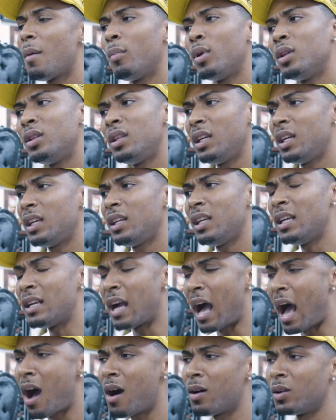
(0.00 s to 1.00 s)
But then he
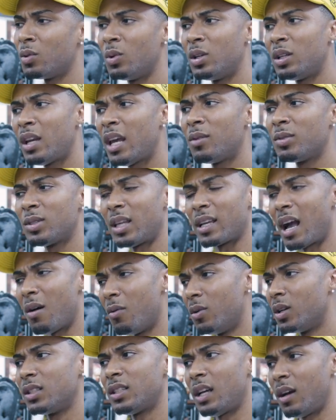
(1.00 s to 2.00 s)
called one day and was like, I
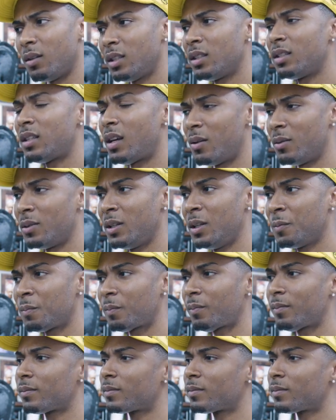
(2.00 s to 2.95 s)
want to talk to Tony.